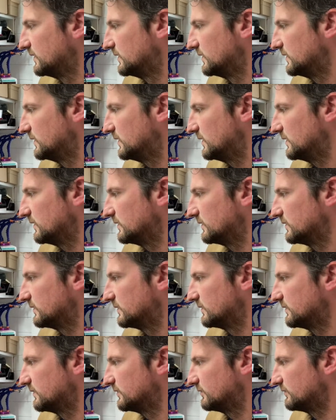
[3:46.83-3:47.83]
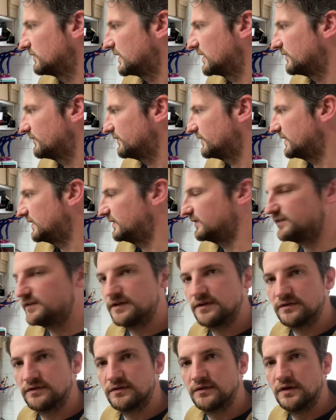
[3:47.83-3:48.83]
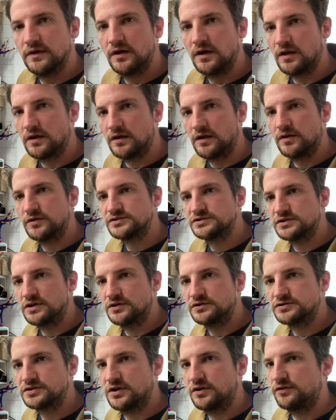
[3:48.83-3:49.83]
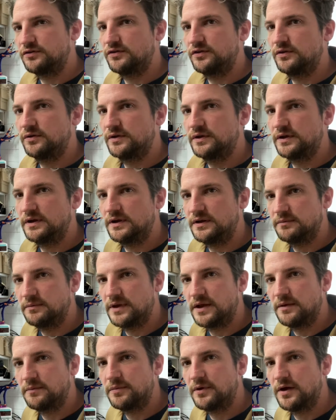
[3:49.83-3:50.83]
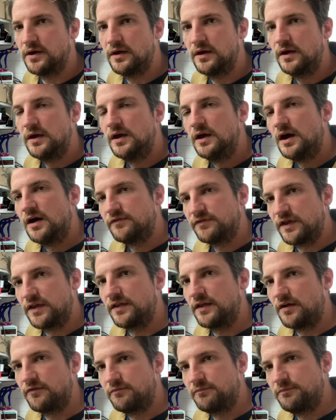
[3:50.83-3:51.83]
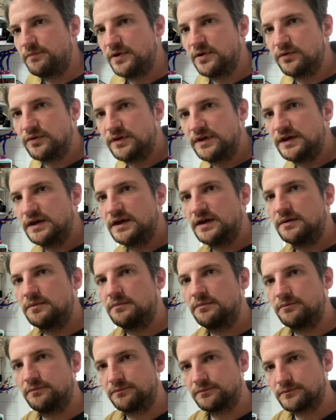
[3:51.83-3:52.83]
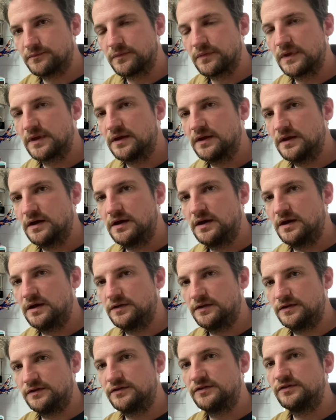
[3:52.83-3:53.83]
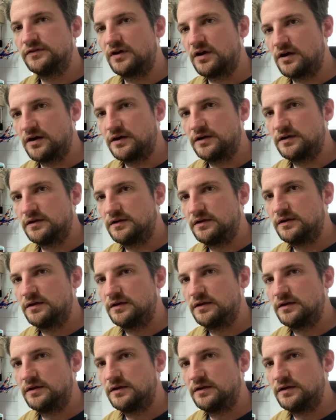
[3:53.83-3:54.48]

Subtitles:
out of internet. I'll show it to you in a minute. But I've built the design.